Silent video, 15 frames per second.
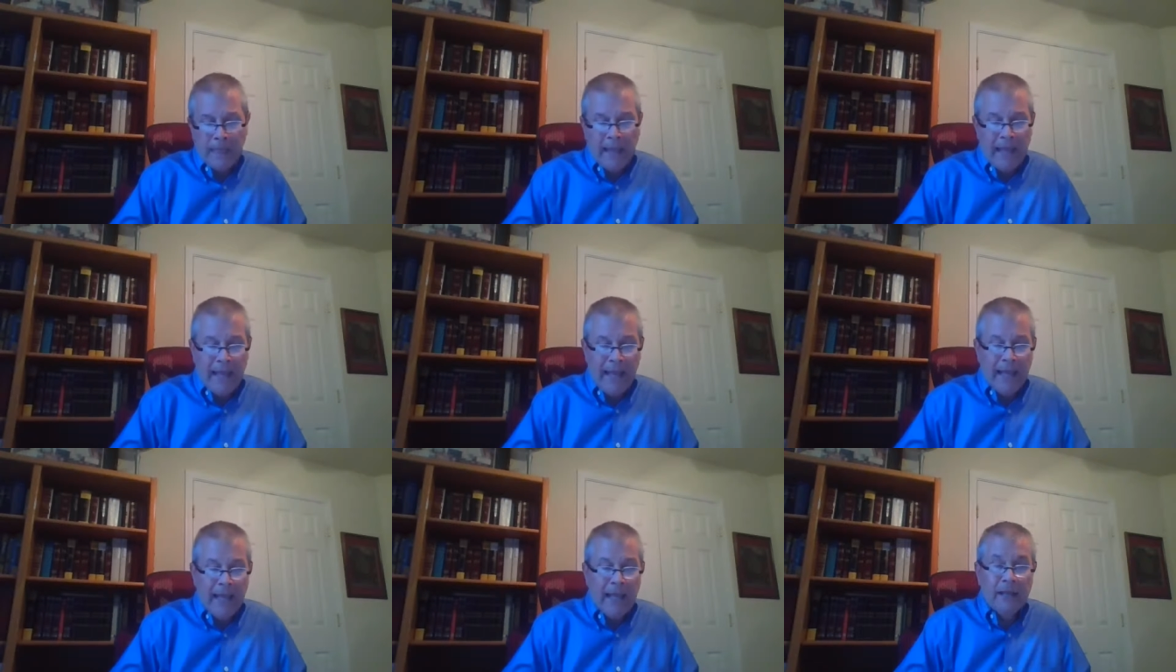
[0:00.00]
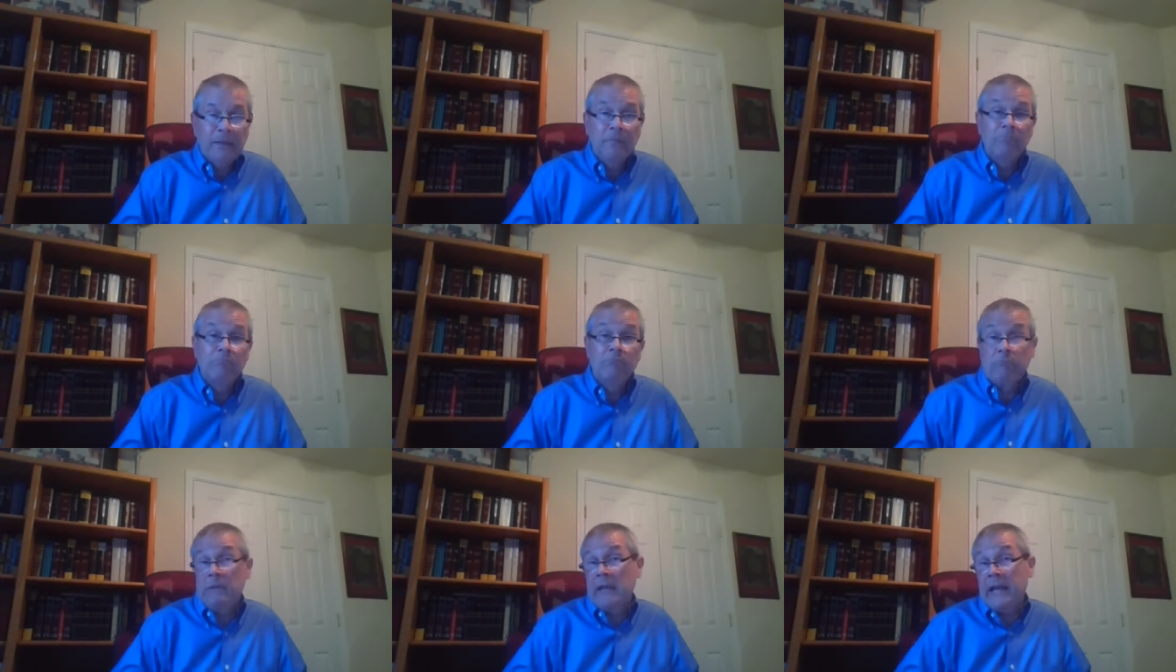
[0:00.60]

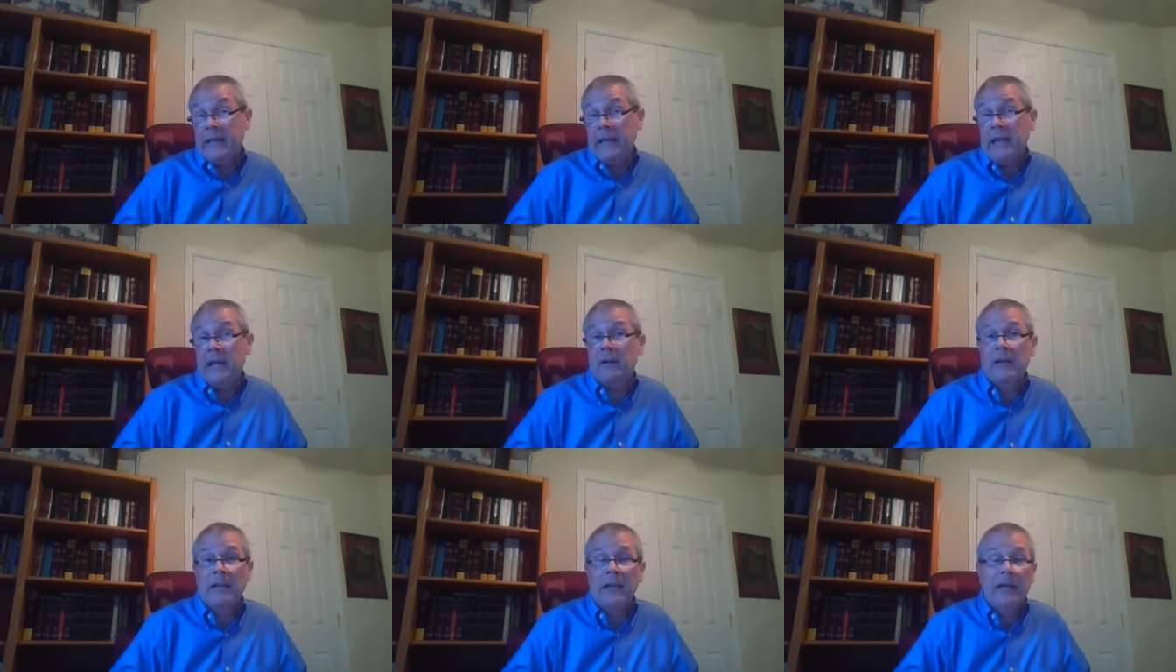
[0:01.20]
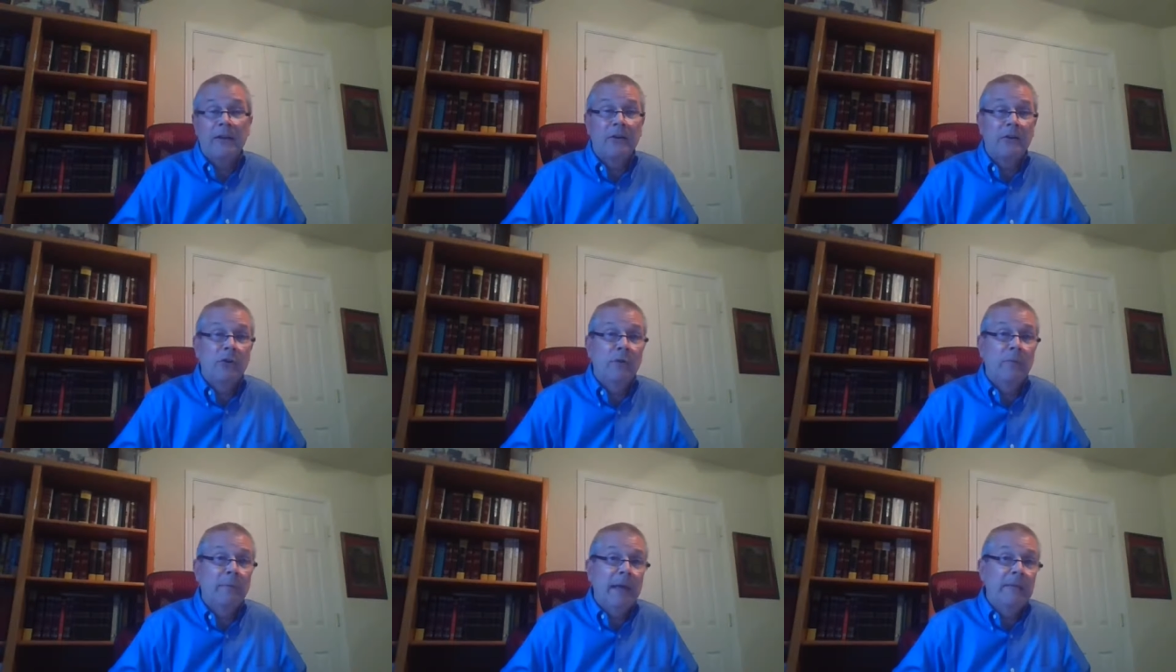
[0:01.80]
And like Herod later,
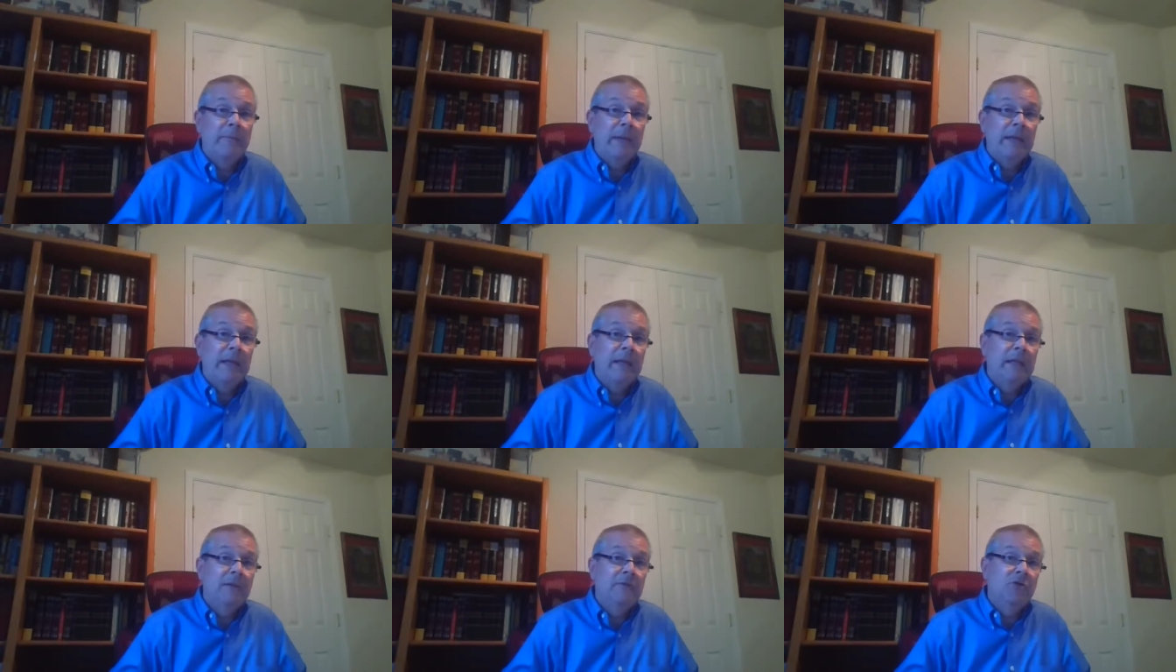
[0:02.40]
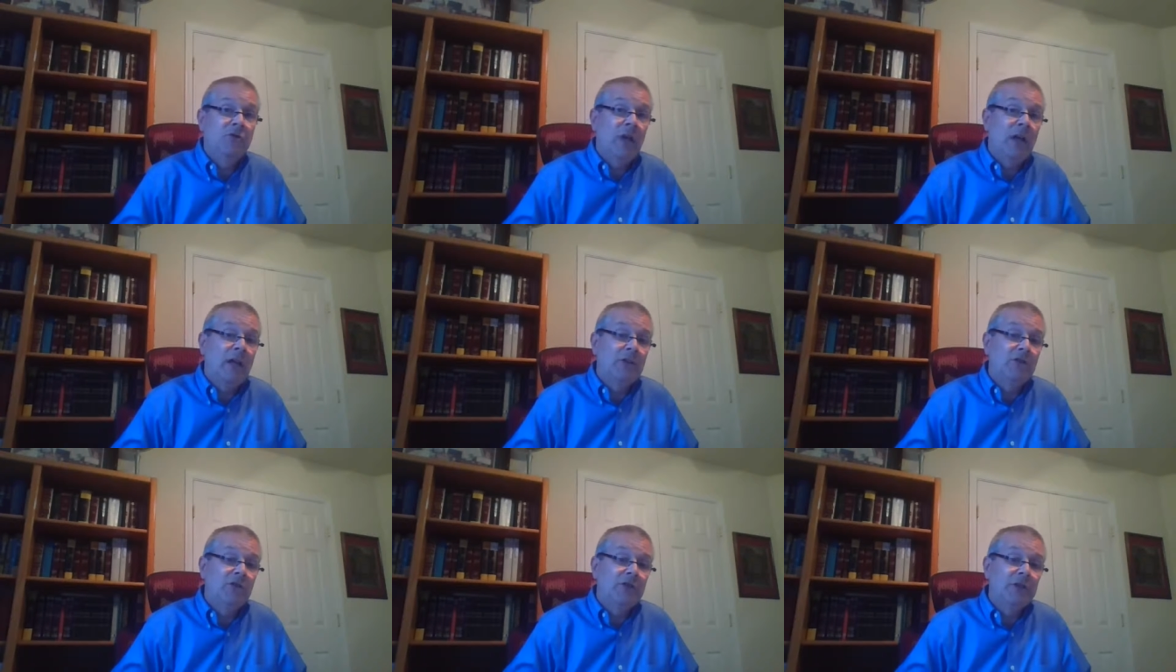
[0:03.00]
you may be
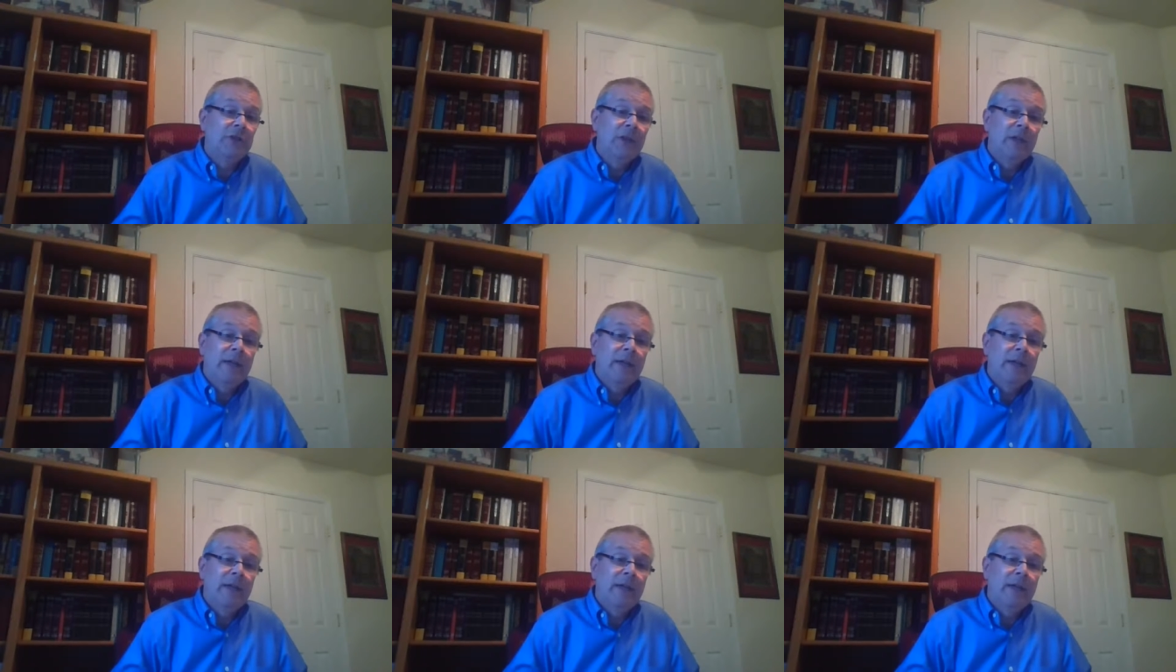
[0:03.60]
judged